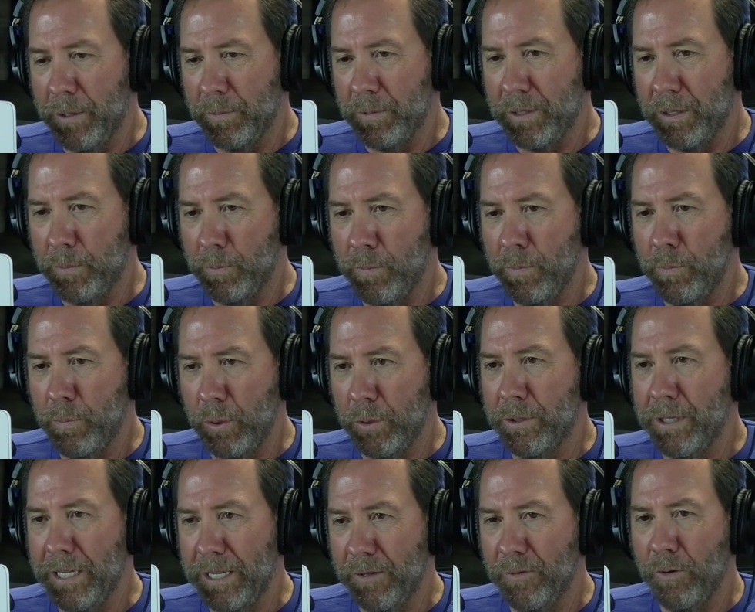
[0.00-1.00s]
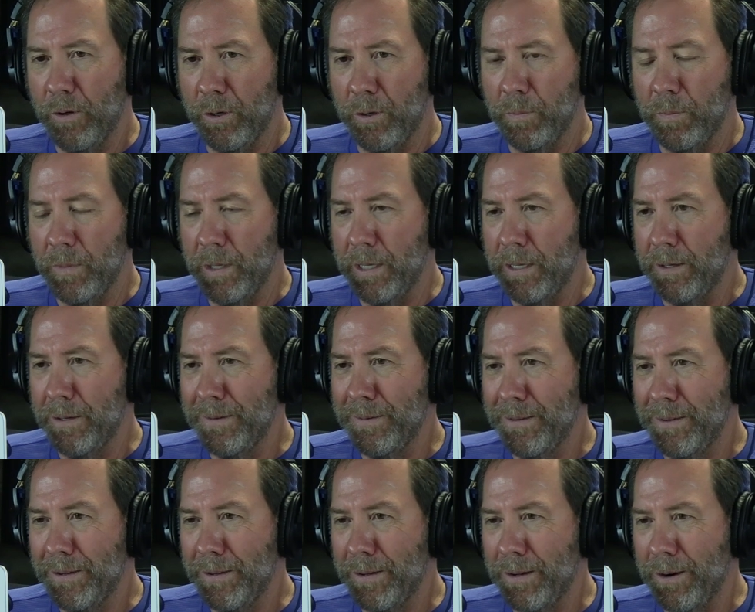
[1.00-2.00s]
It was a boutique firm in
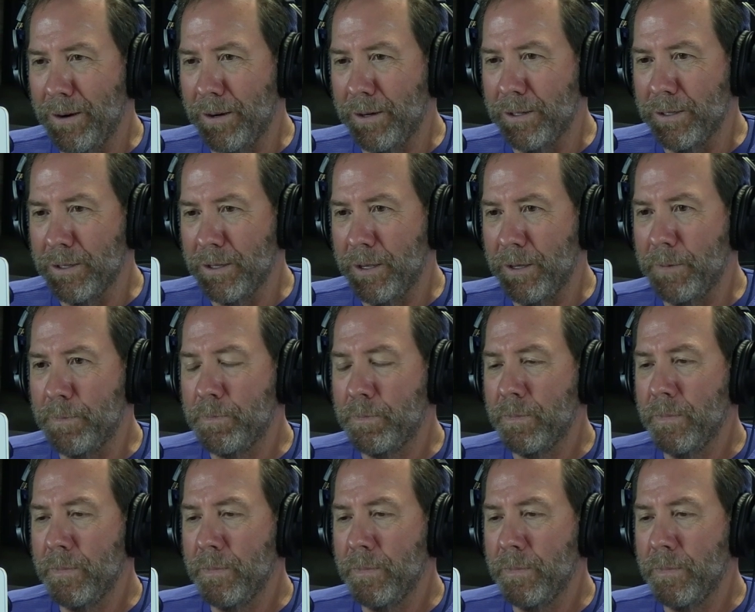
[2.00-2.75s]
Arkansas.